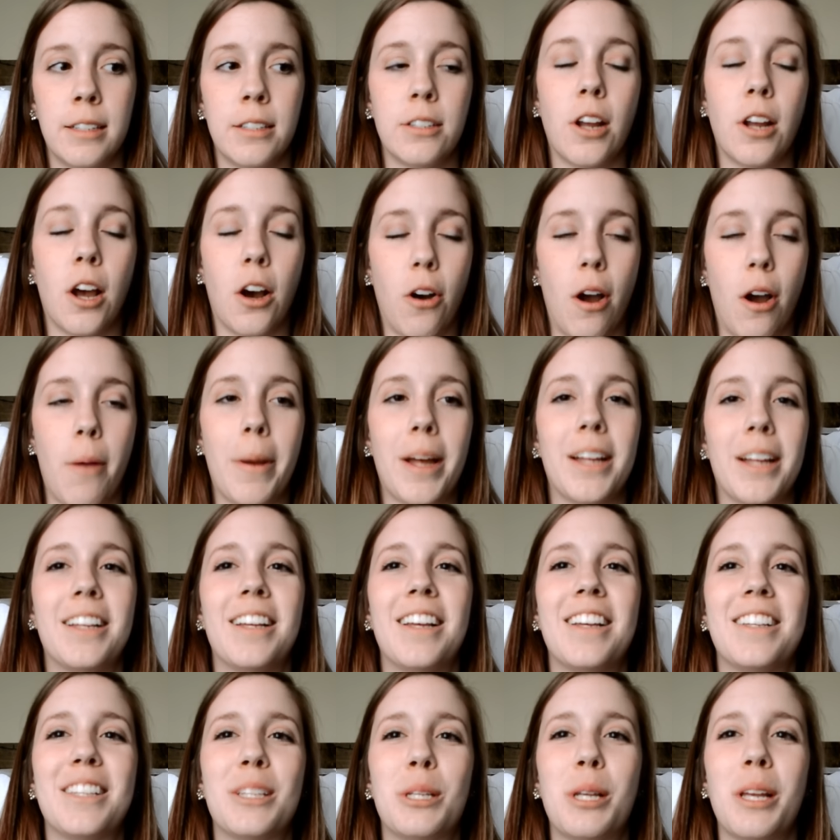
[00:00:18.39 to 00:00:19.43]
No, I bet
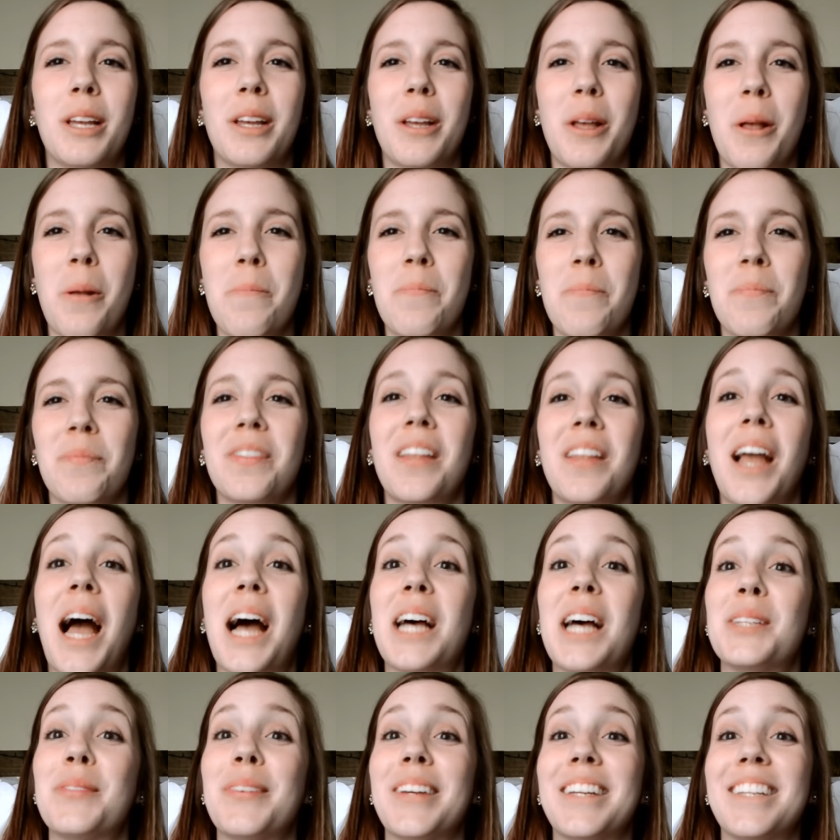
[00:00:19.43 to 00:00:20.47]

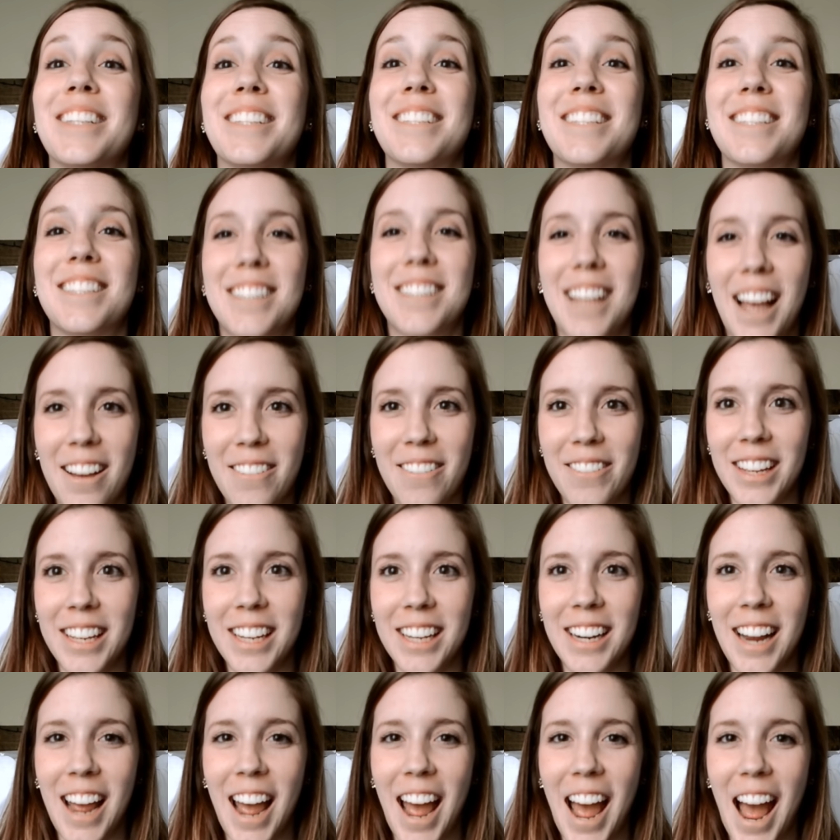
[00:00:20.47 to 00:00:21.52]
I spent
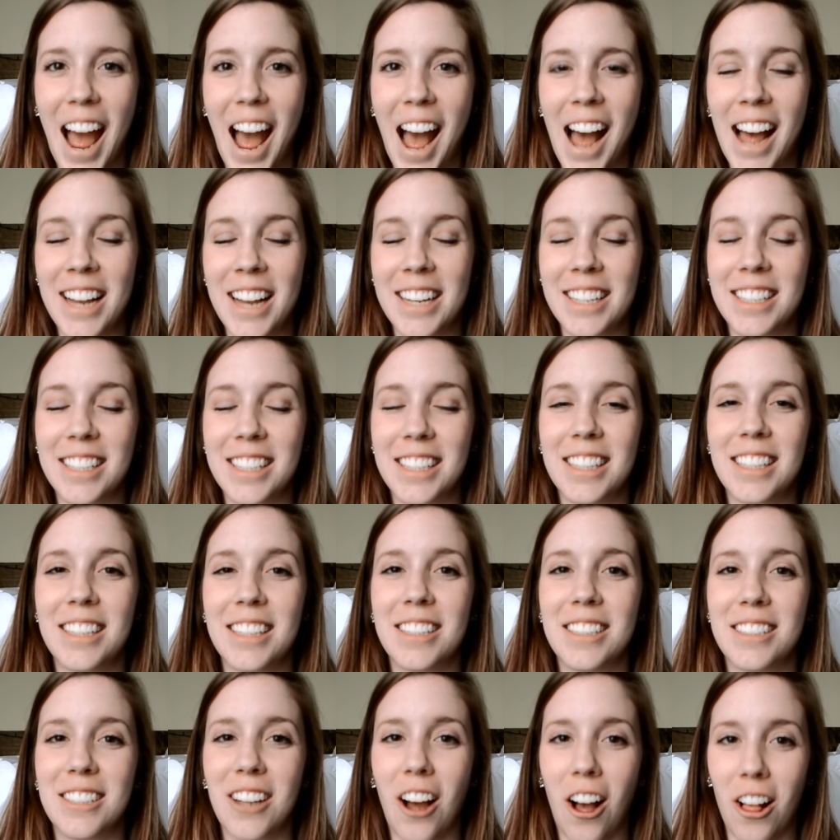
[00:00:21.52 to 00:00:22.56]
seven at
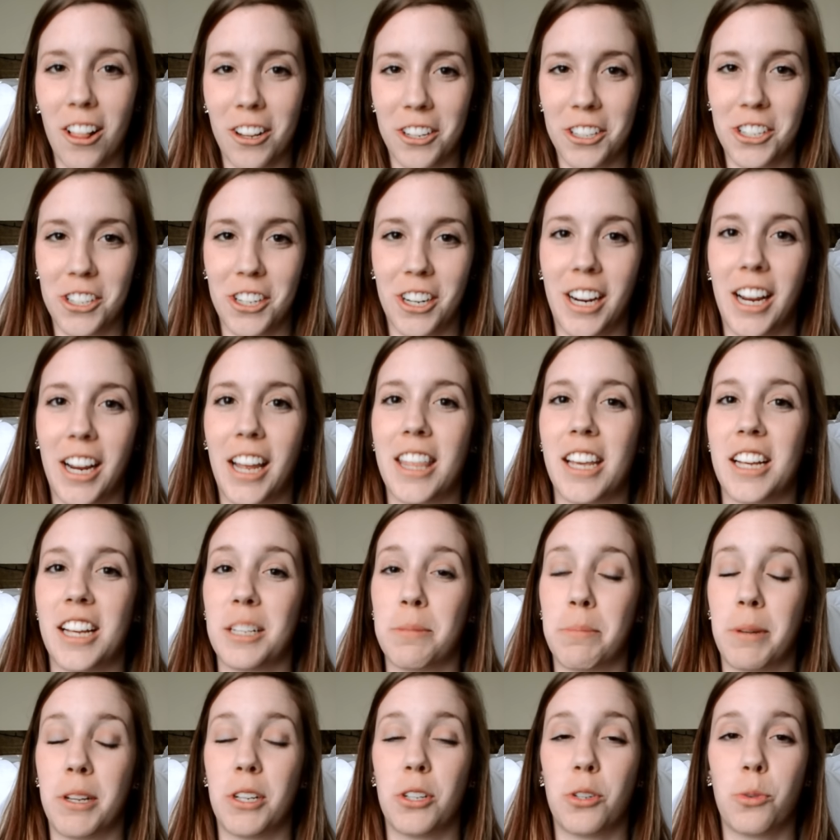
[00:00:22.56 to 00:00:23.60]
Dollar Tree and then I
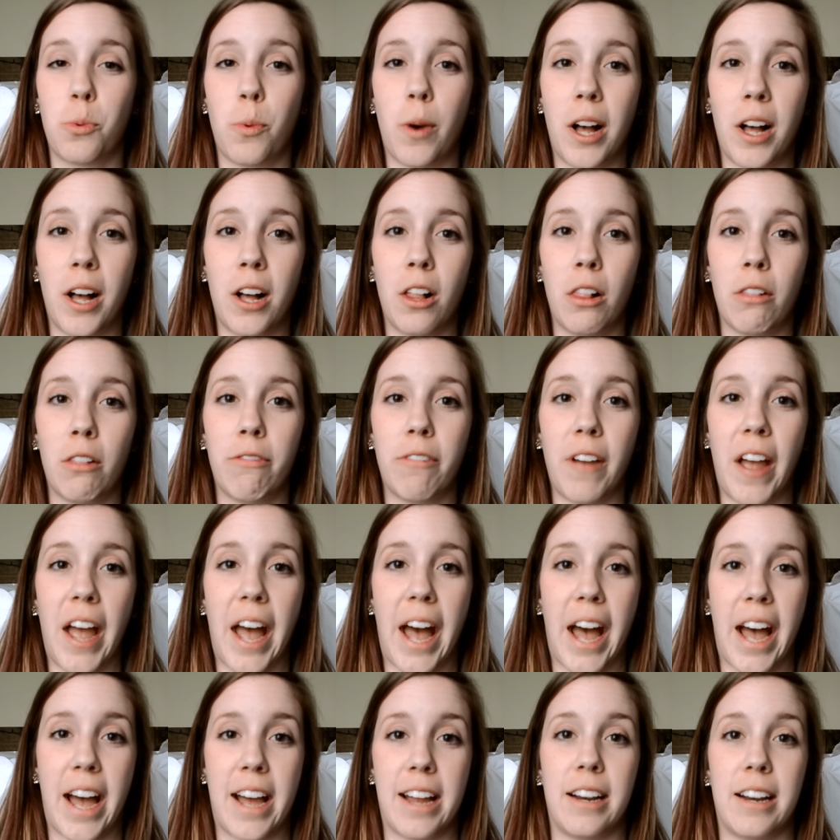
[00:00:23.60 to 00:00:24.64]
spent twelve
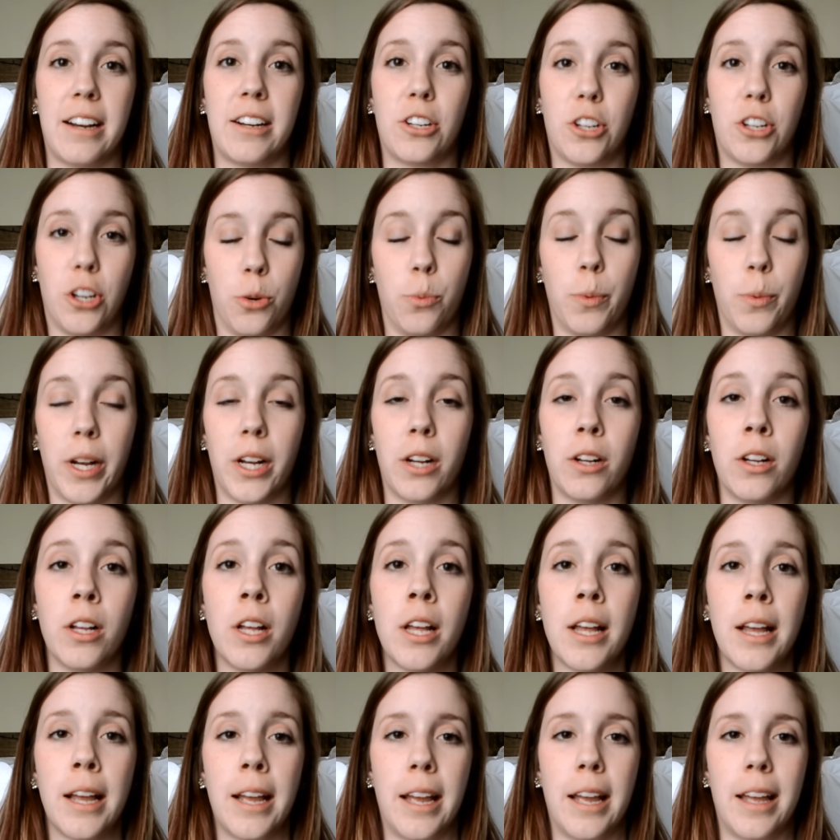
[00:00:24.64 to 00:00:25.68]
at Goodwill
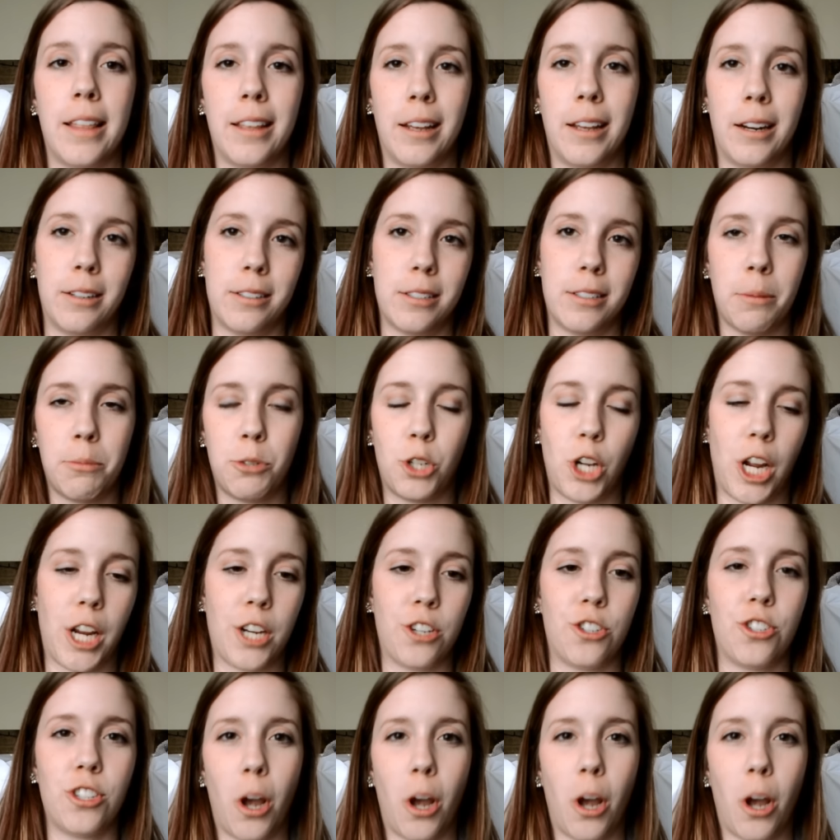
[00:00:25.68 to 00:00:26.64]
and then some change.